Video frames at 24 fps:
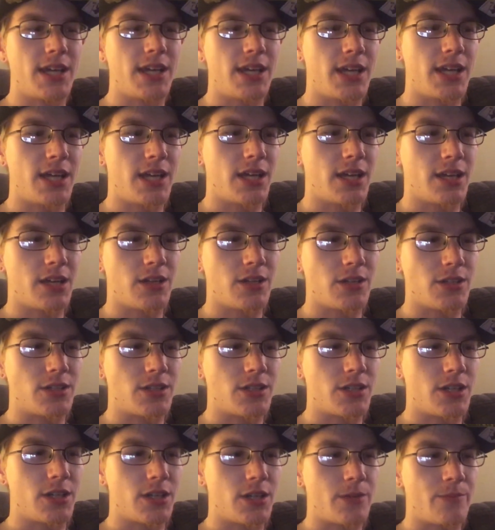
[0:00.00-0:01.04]
And
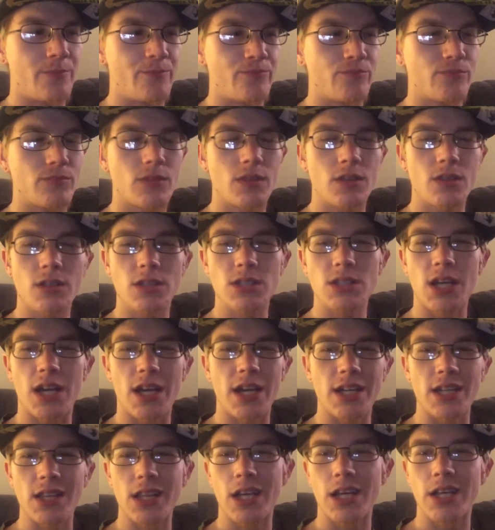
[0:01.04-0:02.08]

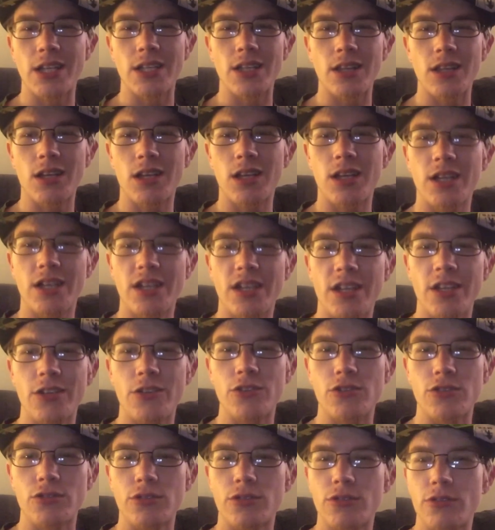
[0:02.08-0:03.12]
tying line to line, I
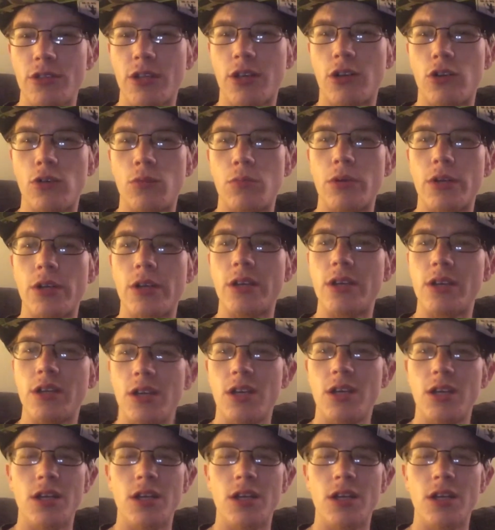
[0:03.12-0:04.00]
usually do the Albright